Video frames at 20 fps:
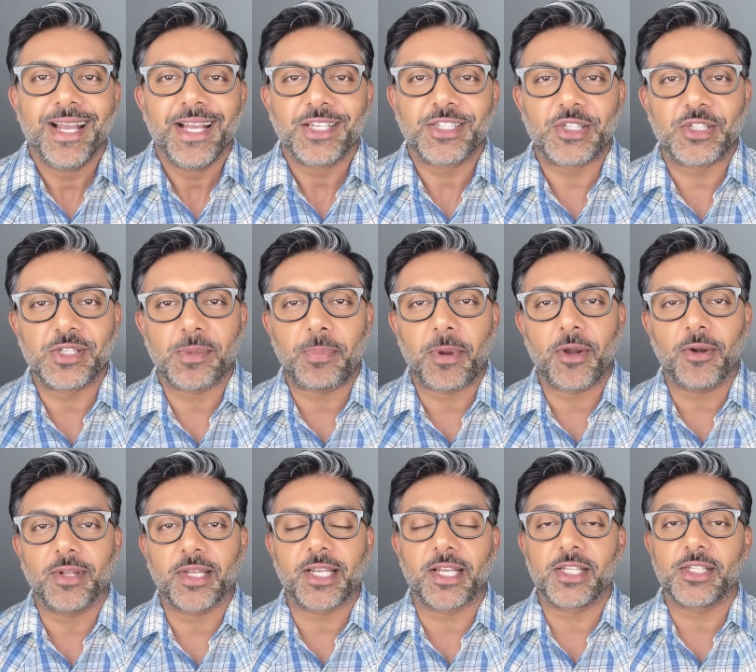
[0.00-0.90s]
She's
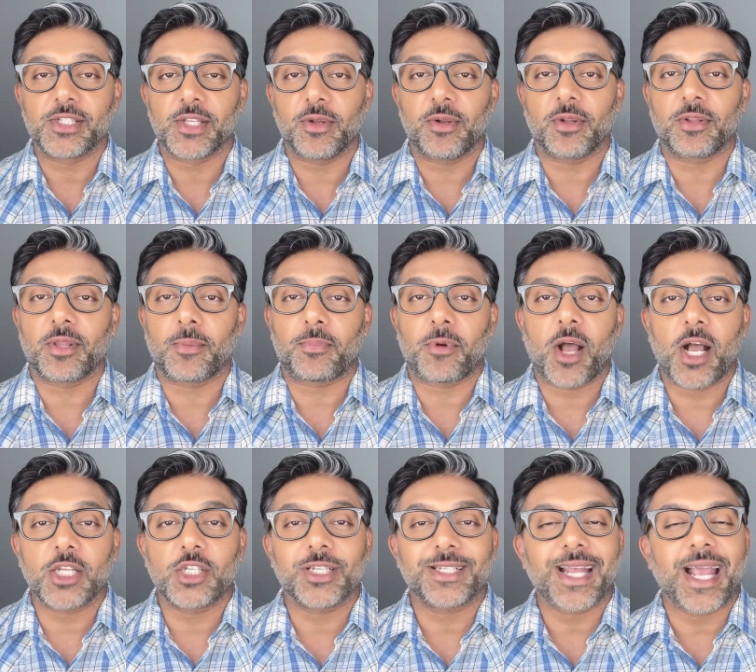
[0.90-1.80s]
apparently considering the
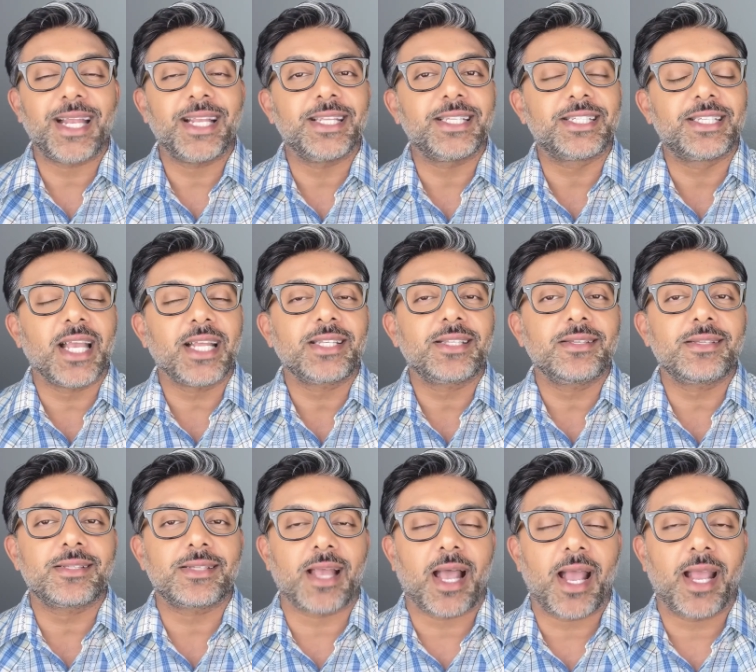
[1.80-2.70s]
project and is yet to
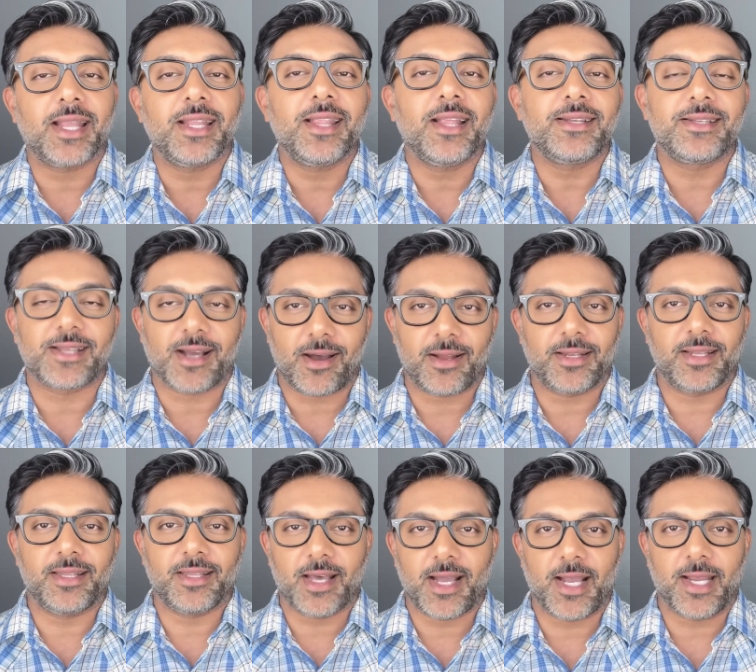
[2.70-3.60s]
sign the
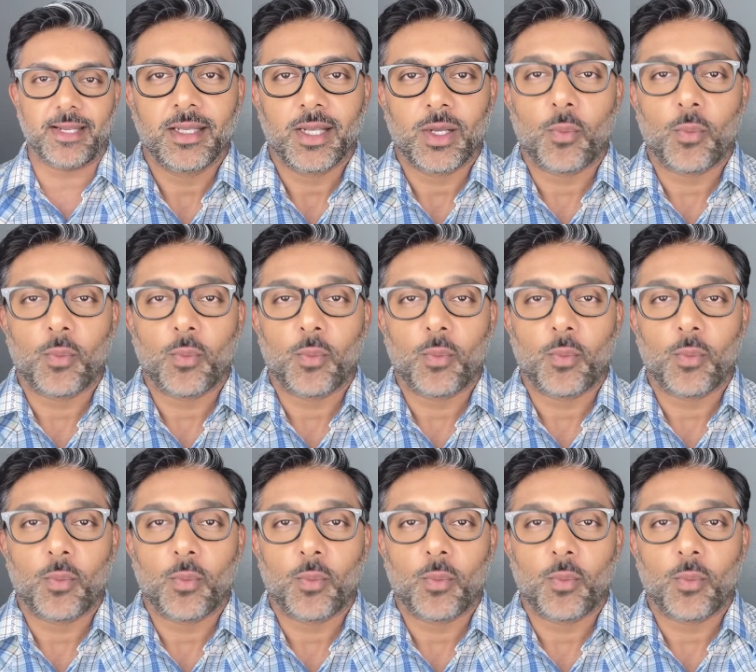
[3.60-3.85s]
dotted line.